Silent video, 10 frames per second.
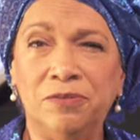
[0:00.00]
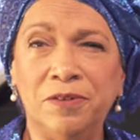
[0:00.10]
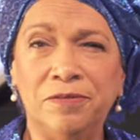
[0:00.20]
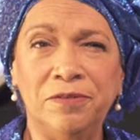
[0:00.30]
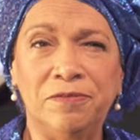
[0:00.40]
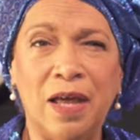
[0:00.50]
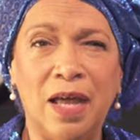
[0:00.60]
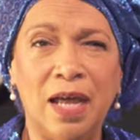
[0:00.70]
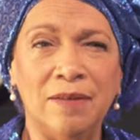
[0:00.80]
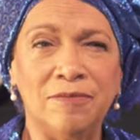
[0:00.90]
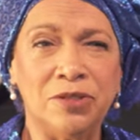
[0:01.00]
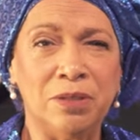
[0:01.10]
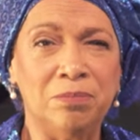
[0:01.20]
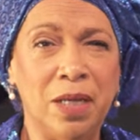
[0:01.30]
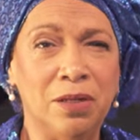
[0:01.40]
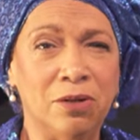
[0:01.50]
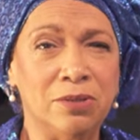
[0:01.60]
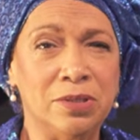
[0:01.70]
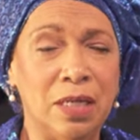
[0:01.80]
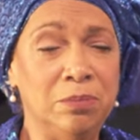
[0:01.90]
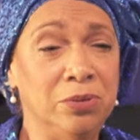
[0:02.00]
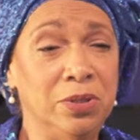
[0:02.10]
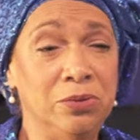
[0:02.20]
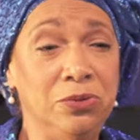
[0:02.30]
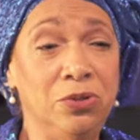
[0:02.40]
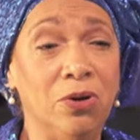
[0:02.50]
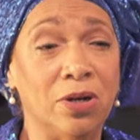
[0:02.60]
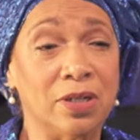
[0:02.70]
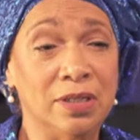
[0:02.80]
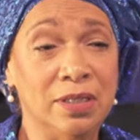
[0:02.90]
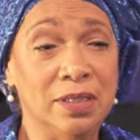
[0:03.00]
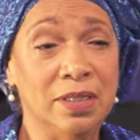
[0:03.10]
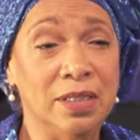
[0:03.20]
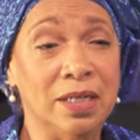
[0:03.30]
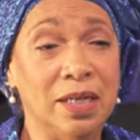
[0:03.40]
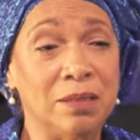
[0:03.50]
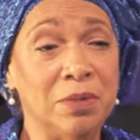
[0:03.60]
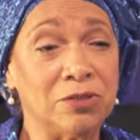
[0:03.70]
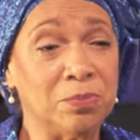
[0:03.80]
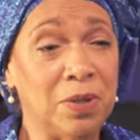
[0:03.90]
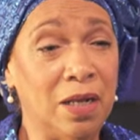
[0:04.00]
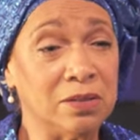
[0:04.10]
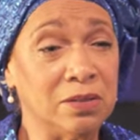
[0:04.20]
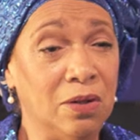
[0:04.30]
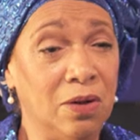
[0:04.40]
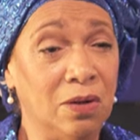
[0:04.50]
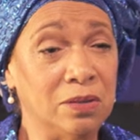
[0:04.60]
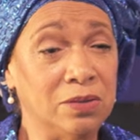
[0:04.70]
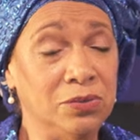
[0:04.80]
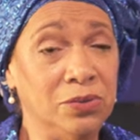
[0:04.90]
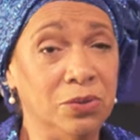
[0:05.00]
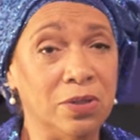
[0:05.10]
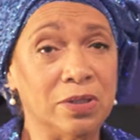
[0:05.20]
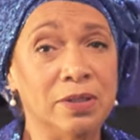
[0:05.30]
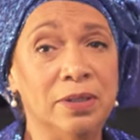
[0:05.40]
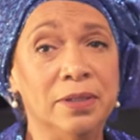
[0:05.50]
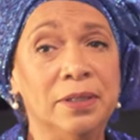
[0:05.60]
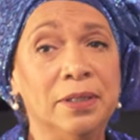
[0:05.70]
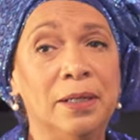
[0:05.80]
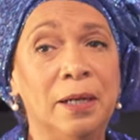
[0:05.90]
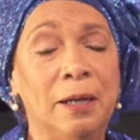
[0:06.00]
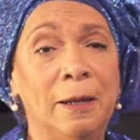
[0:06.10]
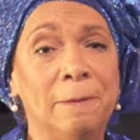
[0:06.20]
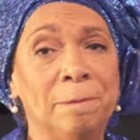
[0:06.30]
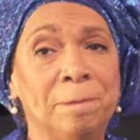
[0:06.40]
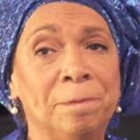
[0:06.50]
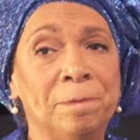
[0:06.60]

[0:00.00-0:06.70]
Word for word: or 55, she made her debut in New York at Metropolitan Hall in New York. Um,